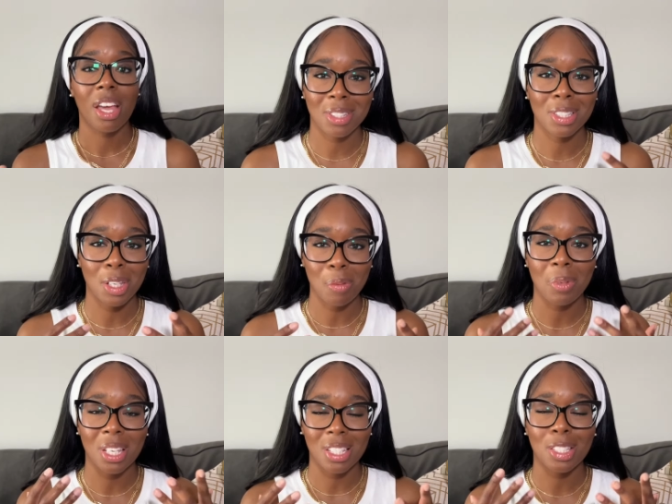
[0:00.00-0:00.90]
It's gonna
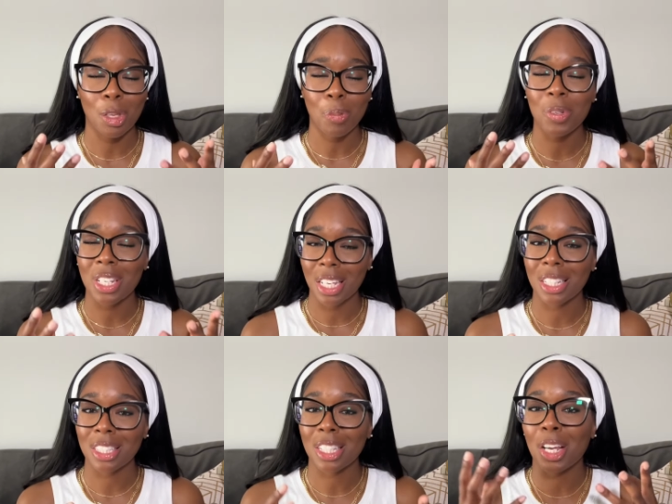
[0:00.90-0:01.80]
be a staple
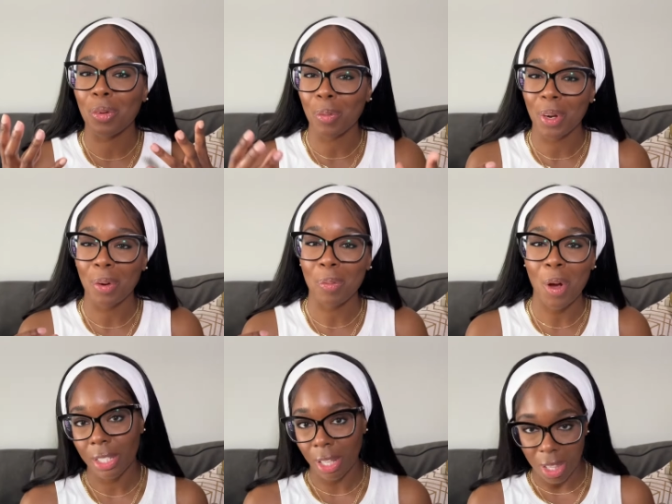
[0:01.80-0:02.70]
necklace that I wear
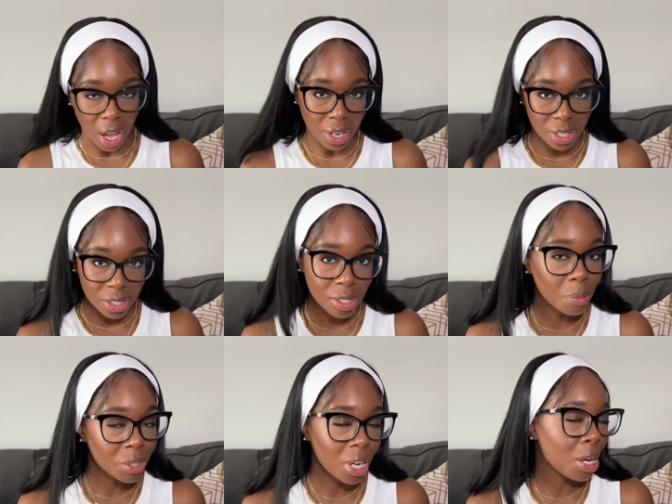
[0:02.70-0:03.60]
a lot in the
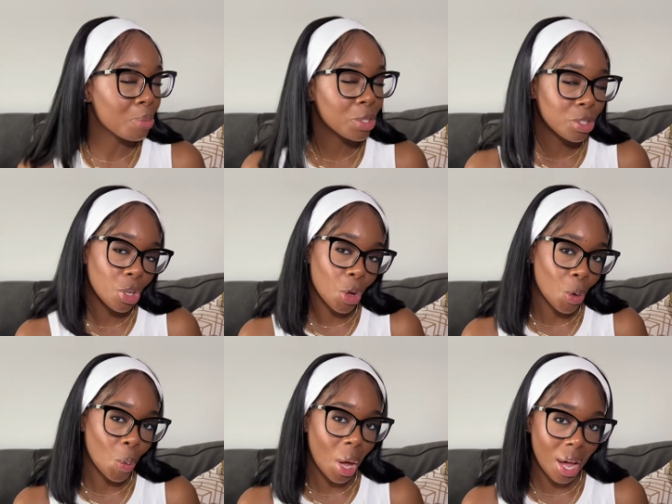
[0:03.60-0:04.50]
summertime.
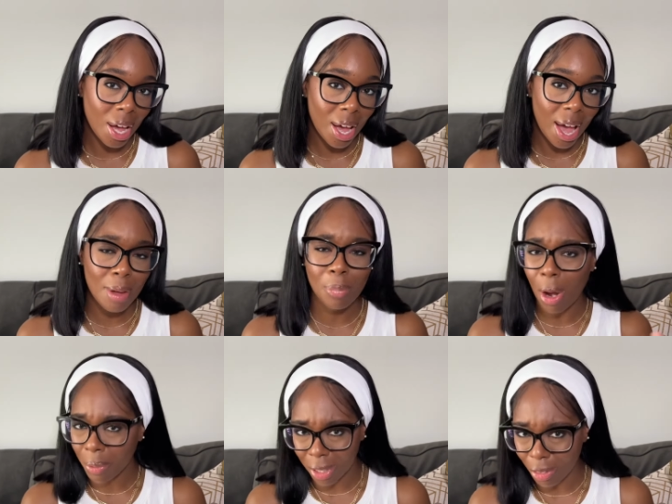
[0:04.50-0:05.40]
So I'm uh,
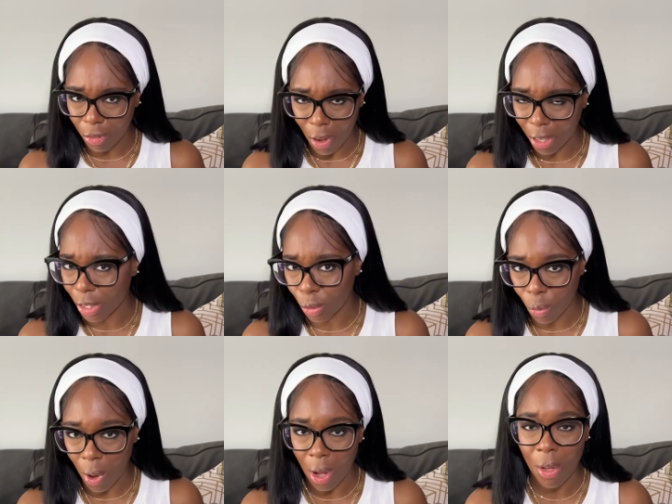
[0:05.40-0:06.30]
probably in the fall as
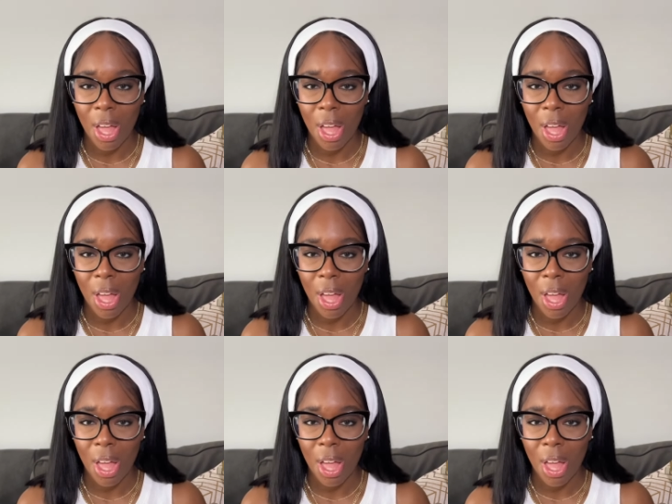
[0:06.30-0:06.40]
well.